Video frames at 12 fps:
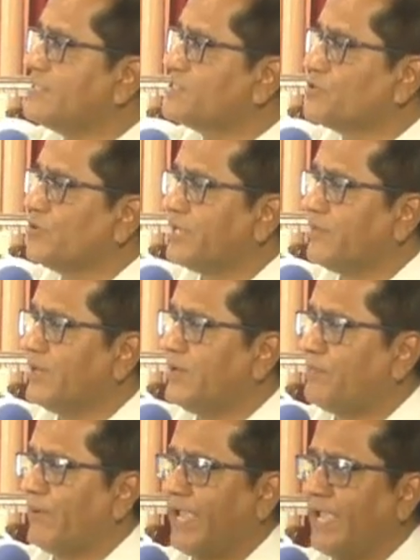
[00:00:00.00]
a
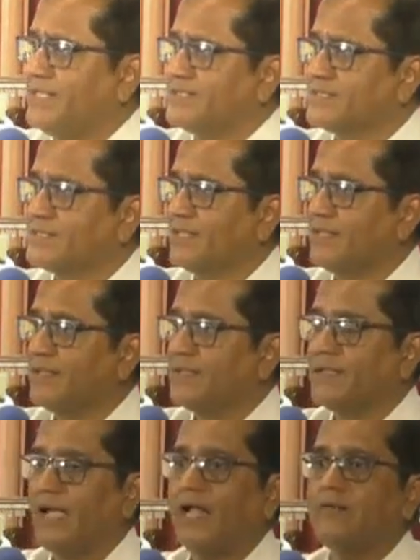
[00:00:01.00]
suitable place
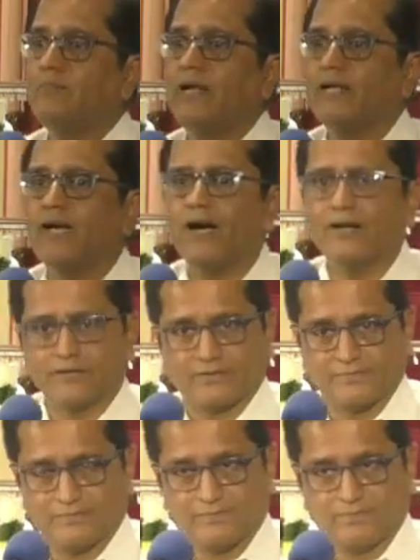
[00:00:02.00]
and build a hut.